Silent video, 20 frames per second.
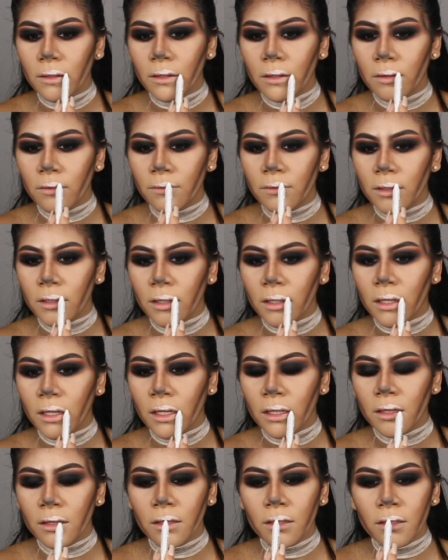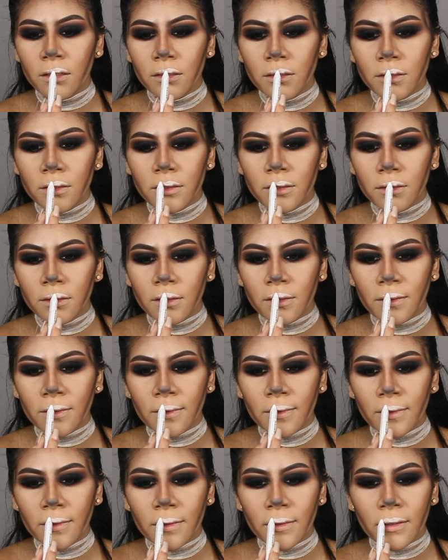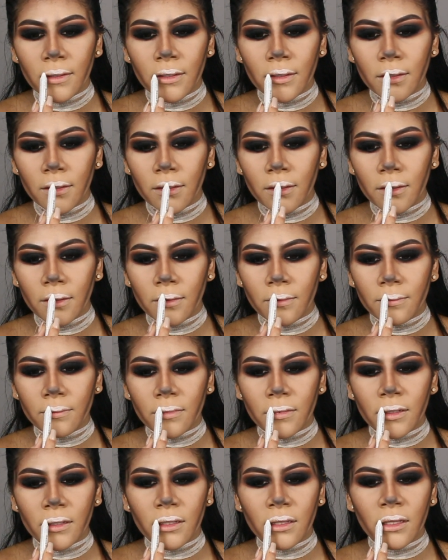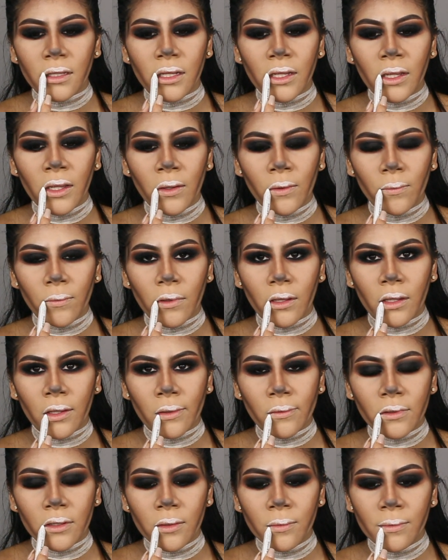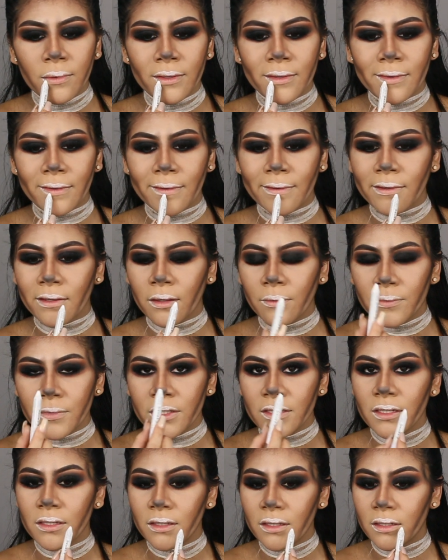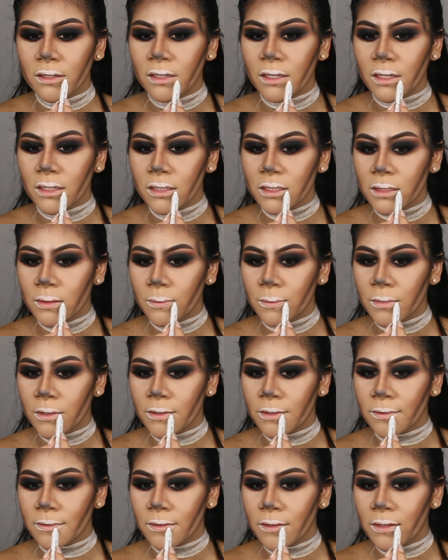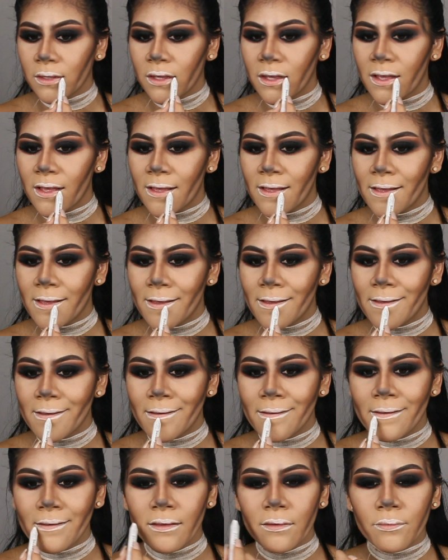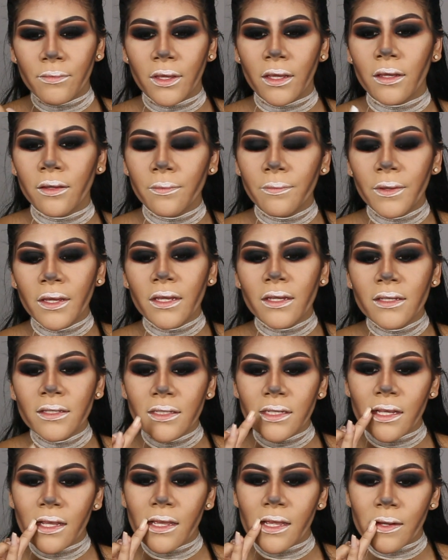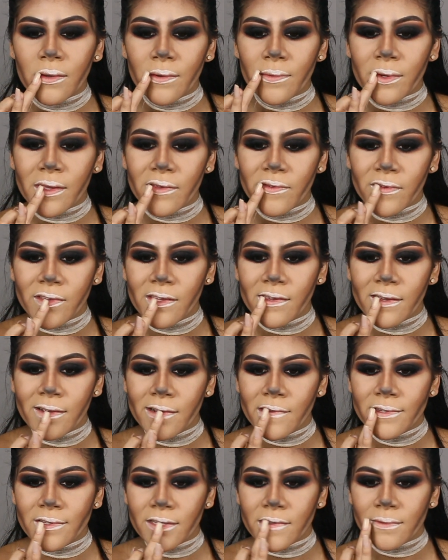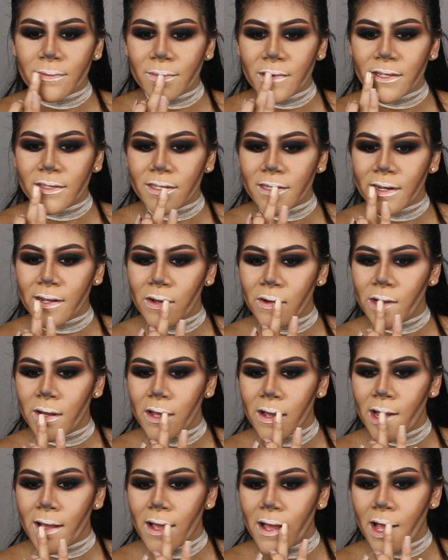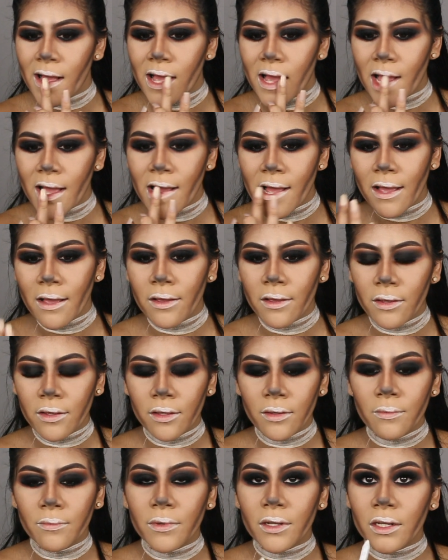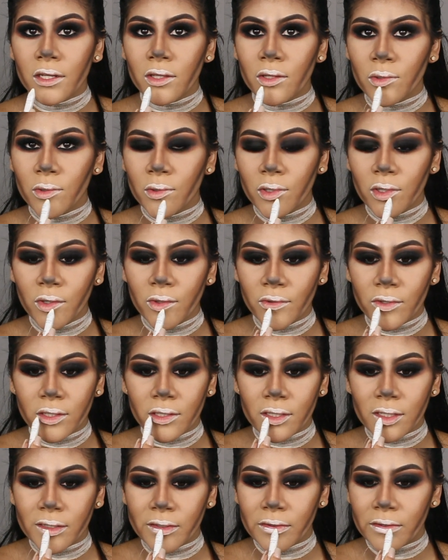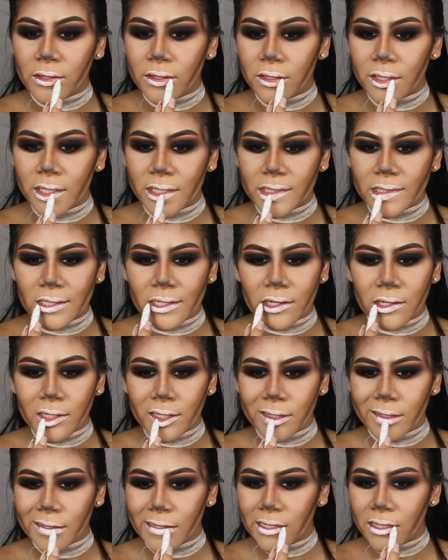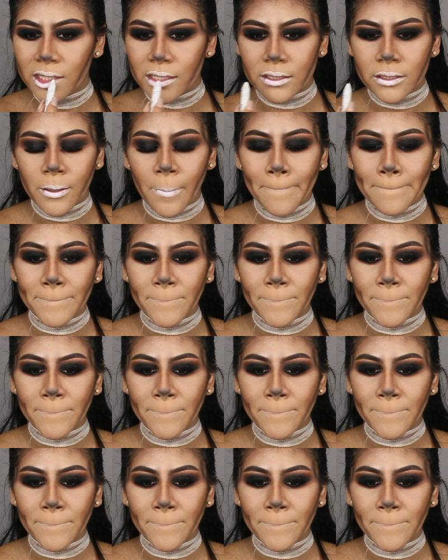overline this, my lip, and you want to be light. I'm using the NYX Milk makeup base, and with my finger just smudge it out. But I do want to fill in all this area like this.